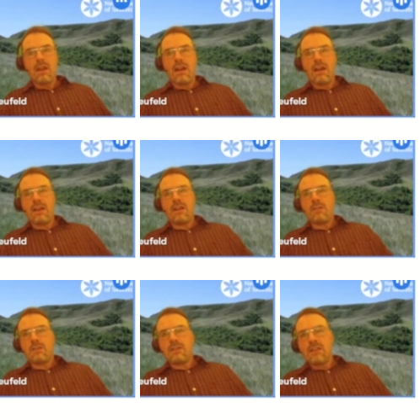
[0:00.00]

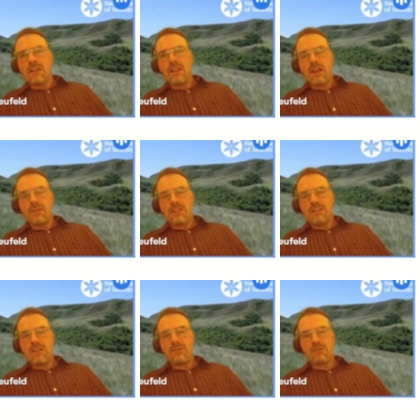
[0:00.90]
Another kind of a
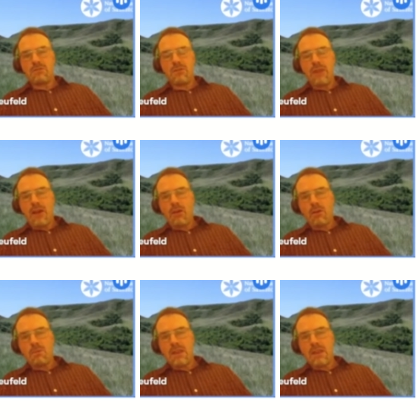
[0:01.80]
different flower,